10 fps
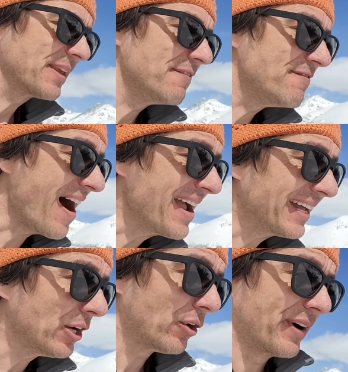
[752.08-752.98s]
via
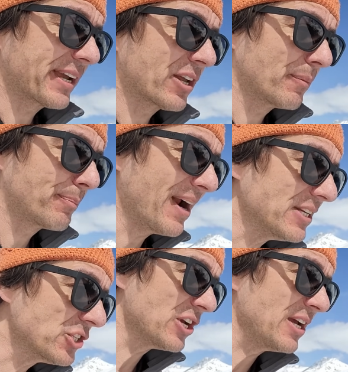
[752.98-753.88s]
the auricular
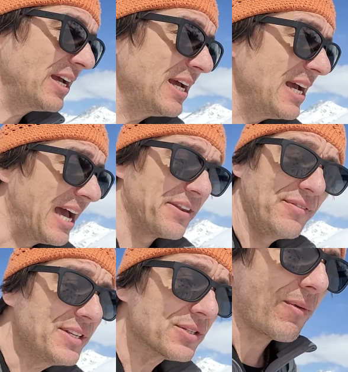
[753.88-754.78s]
branch. And the
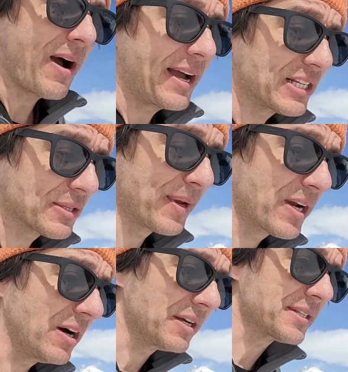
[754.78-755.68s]
reason why is
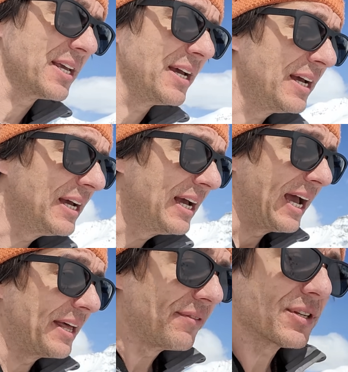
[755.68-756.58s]
because,
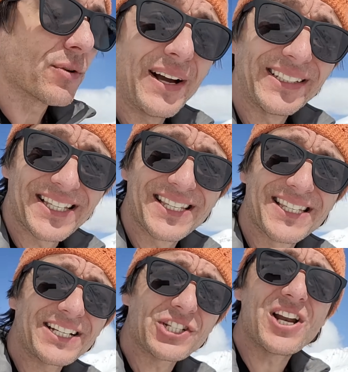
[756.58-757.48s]
and the reason why this is
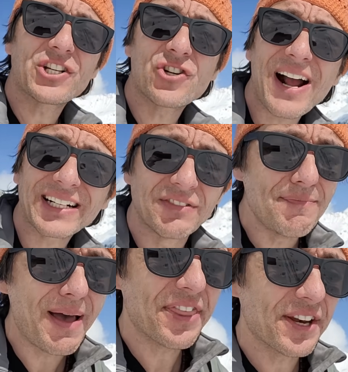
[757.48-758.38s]
such an attractive
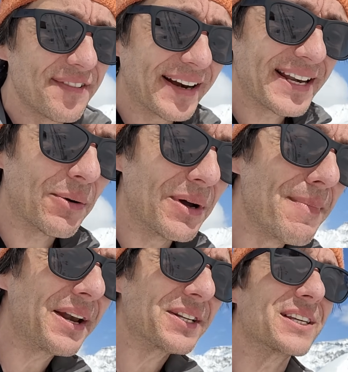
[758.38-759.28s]
method right now in
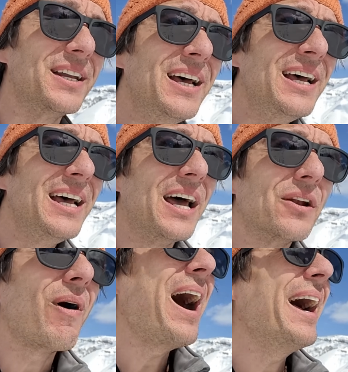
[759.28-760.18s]
medicine
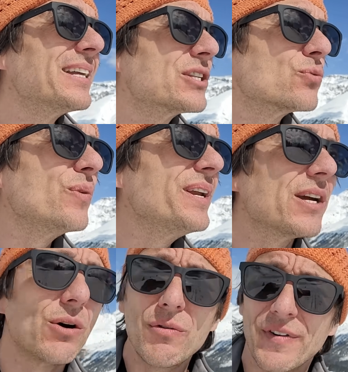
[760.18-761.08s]
and why it's
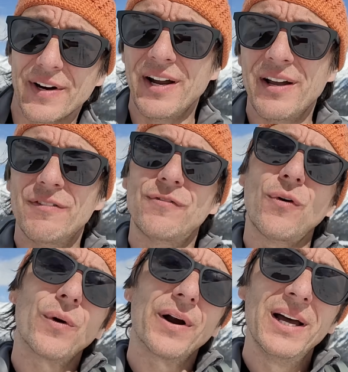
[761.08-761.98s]
winning over
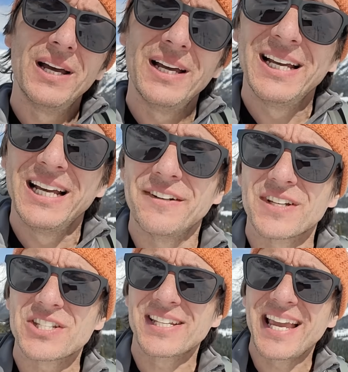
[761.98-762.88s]
for
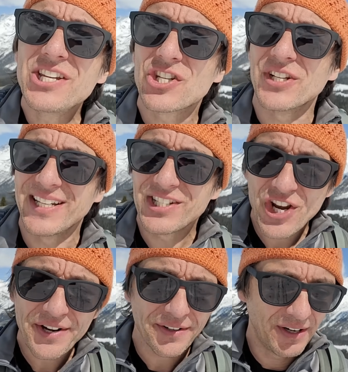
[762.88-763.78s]
investigation in
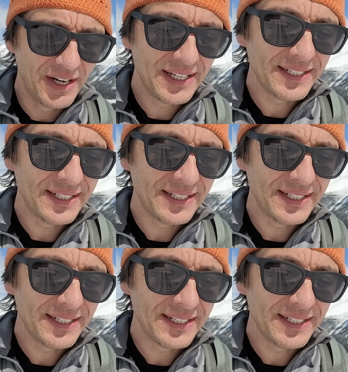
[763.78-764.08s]
general